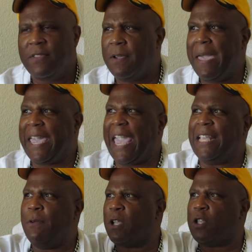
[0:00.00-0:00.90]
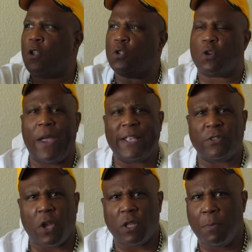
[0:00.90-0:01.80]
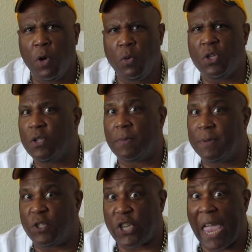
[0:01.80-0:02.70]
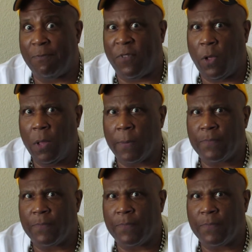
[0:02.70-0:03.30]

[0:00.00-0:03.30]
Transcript: to make any one of those craters on the moon shameful.